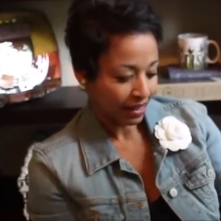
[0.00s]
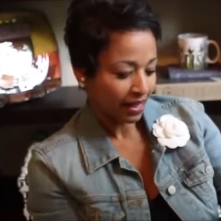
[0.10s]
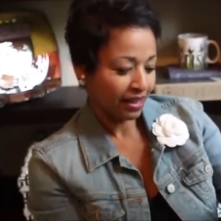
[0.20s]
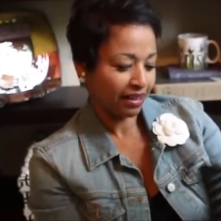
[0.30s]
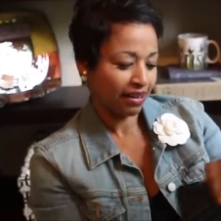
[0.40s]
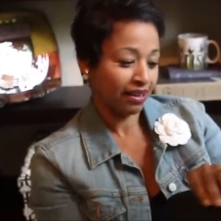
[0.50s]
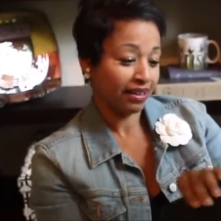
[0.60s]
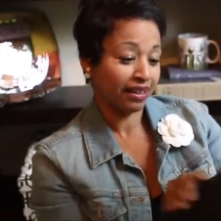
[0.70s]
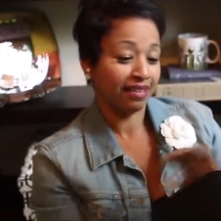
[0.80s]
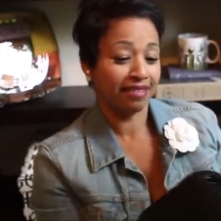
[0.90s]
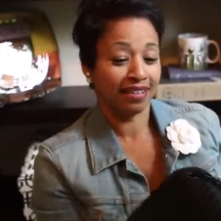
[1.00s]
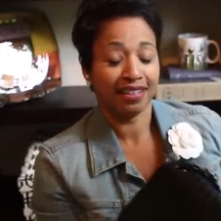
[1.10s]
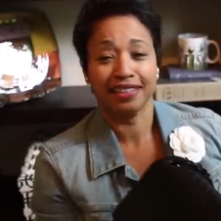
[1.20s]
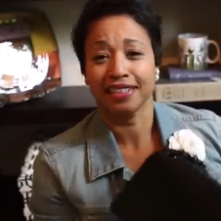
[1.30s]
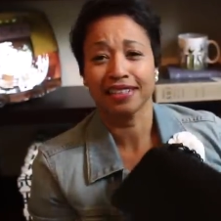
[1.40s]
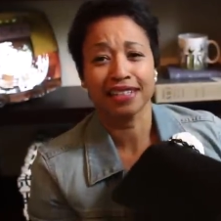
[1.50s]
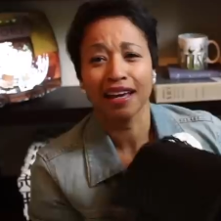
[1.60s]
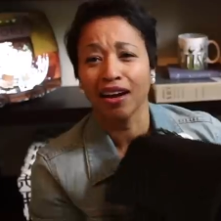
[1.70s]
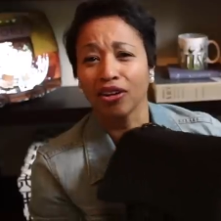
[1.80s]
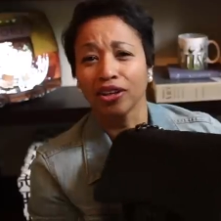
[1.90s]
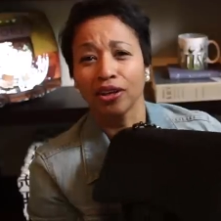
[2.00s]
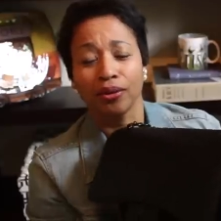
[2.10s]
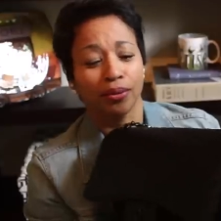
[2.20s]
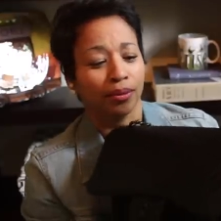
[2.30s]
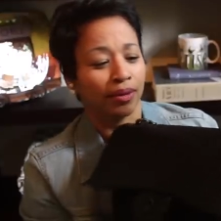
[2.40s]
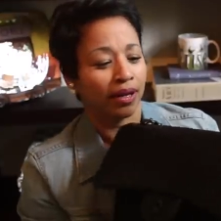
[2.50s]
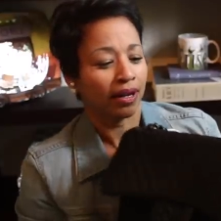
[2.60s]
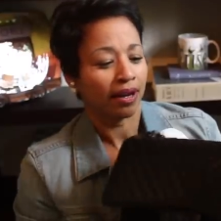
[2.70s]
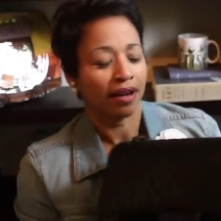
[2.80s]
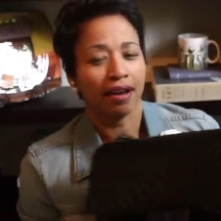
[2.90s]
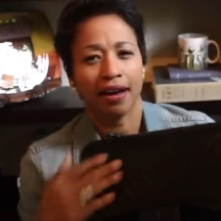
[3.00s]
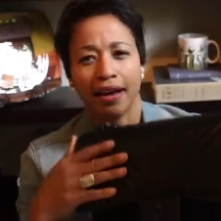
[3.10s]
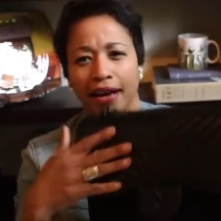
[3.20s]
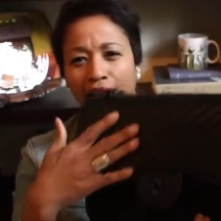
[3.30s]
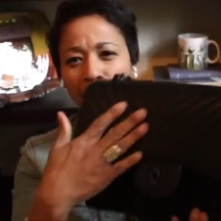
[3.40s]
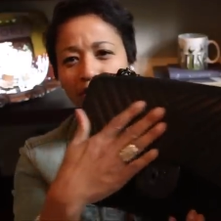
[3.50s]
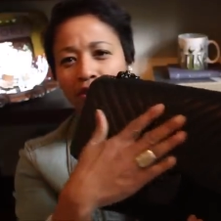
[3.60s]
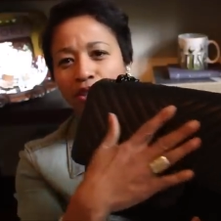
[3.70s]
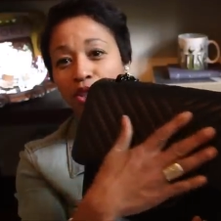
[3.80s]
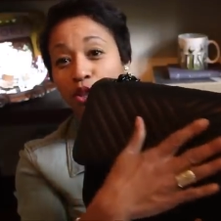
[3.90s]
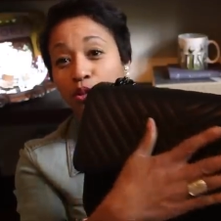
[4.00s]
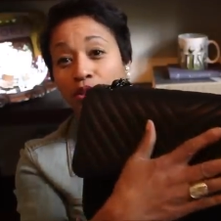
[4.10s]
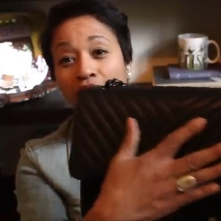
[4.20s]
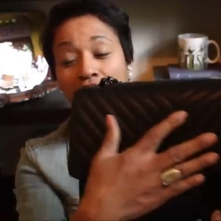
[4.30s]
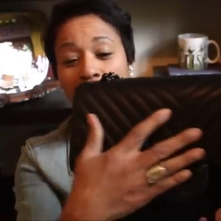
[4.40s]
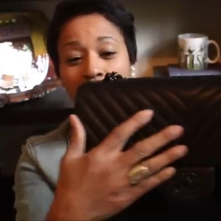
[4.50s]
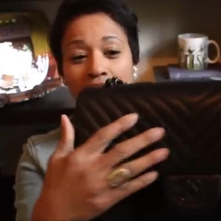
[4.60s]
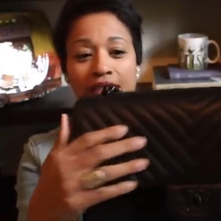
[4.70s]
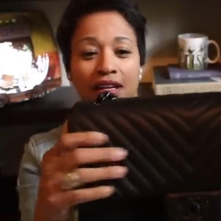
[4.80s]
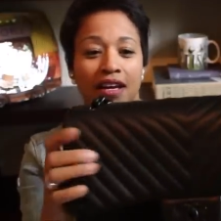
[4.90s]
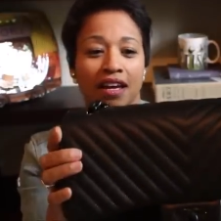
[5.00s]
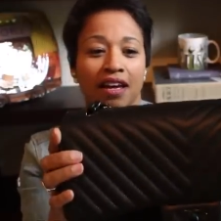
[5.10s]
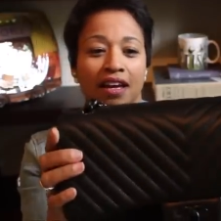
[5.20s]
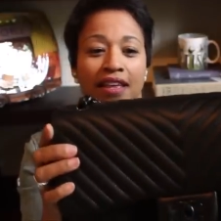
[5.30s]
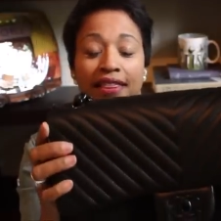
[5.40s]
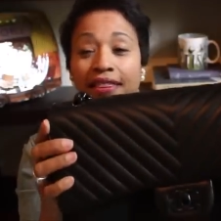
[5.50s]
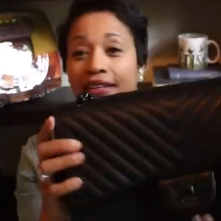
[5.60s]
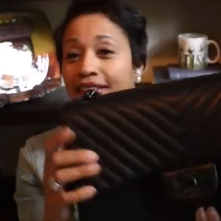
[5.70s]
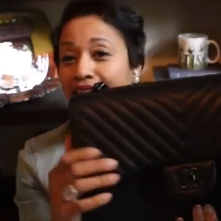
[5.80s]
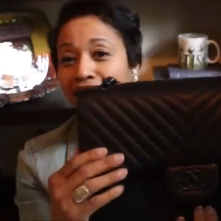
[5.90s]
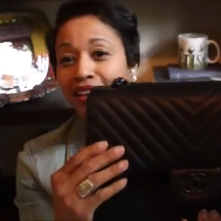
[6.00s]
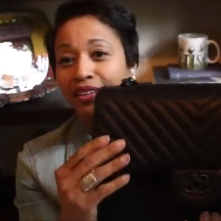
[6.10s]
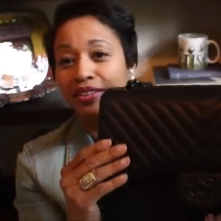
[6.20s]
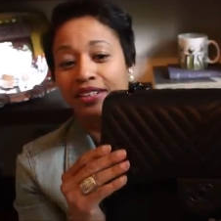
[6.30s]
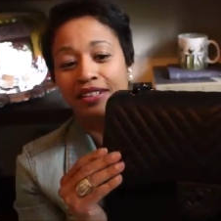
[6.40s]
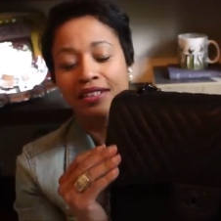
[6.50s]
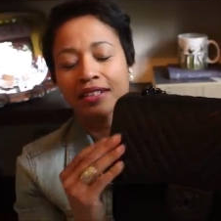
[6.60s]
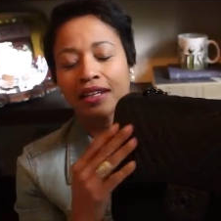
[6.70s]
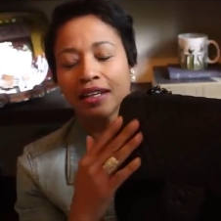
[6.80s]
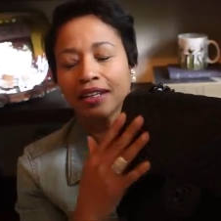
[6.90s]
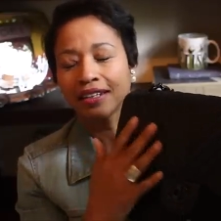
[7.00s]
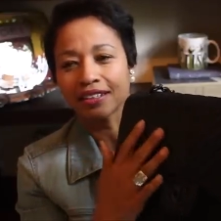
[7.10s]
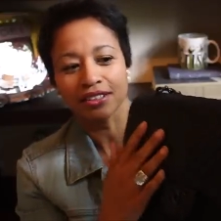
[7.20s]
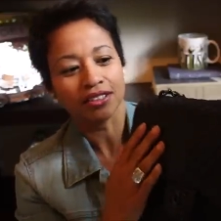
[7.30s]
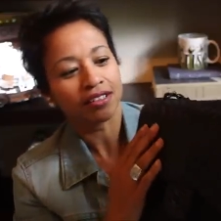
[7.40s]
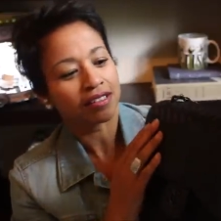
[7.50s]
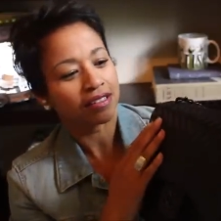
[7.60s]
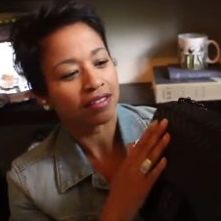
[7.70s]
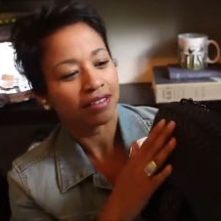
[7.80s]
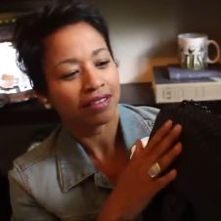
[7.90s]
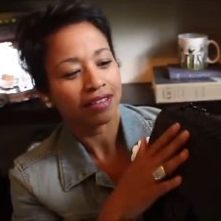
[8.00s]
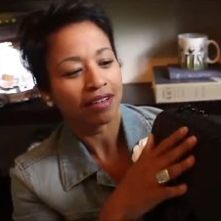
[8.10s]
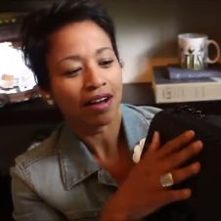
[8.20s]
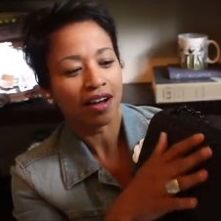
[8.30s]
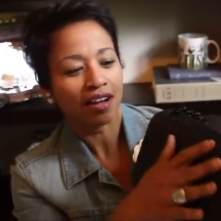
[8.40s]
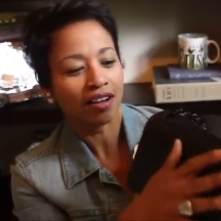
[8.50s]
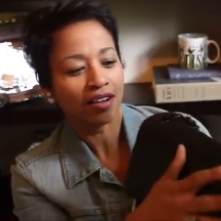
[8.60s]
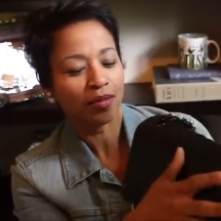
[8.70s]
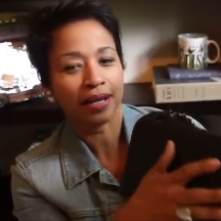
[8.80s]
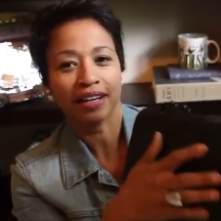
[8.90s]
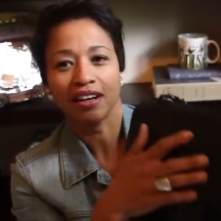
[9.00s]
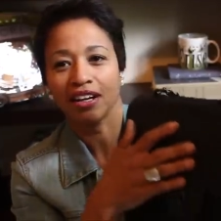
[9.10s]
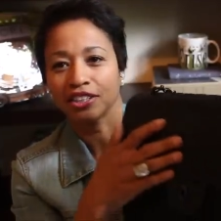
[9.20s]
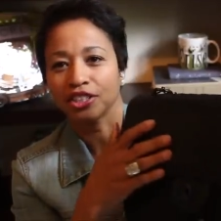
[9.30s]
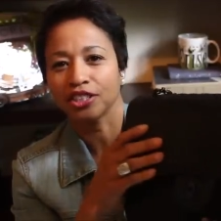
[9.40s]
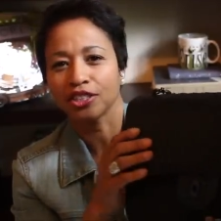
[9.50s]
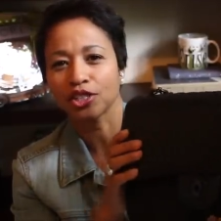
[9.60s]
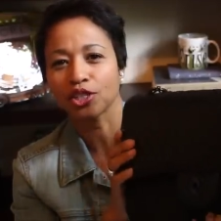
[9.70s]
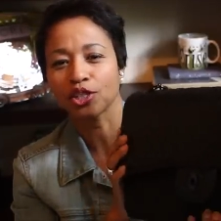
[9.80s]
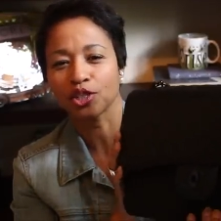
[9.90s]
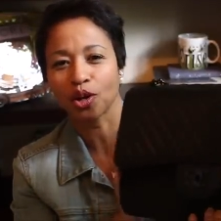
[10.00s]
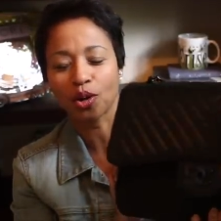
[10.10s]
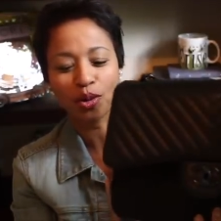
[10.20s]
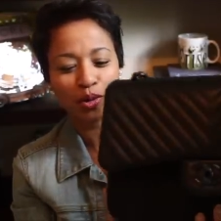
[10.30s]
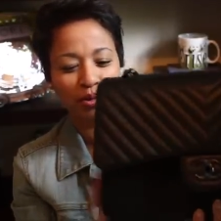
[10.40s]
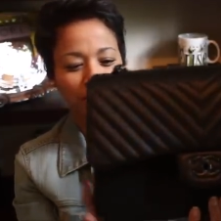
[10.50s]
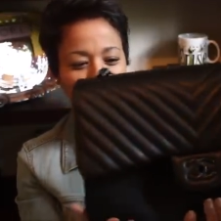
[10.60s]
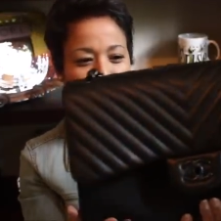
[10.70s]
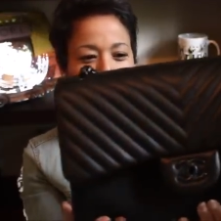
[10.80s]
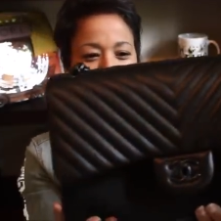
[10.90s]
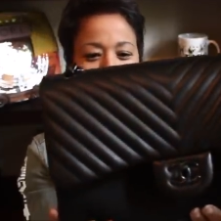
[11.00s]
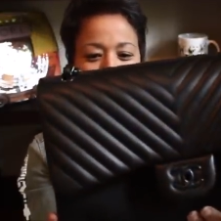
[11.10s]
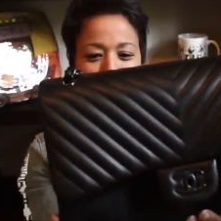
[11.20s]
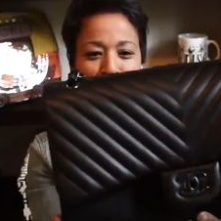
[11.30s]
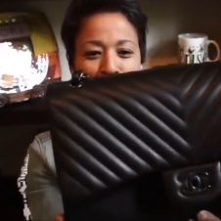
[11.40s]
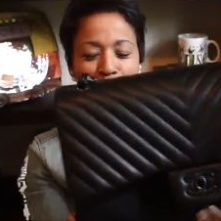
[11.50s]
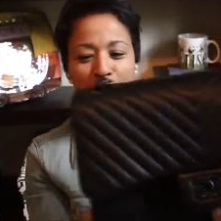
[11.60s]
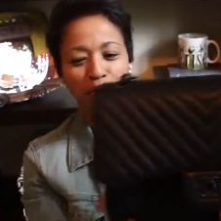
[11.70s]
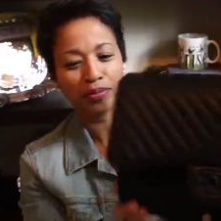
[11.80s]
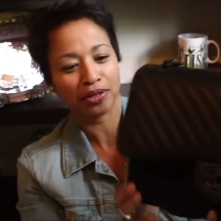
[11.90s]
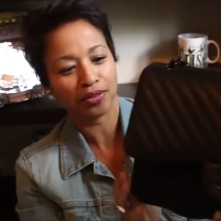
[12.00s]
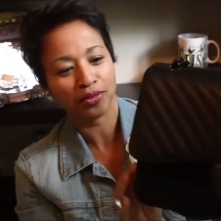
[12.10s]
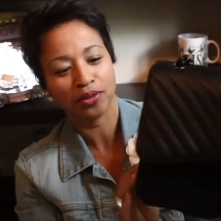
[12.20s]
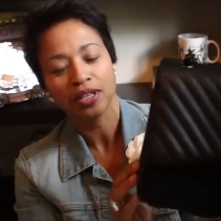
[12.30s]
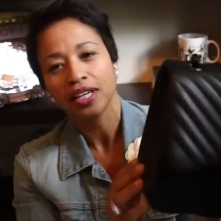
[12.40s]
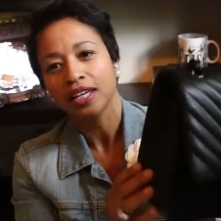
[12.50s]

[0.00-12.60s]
And I cannot tell you how luxurious this leather is. It is, oh my gosh, it is so, so, so, so beautiful.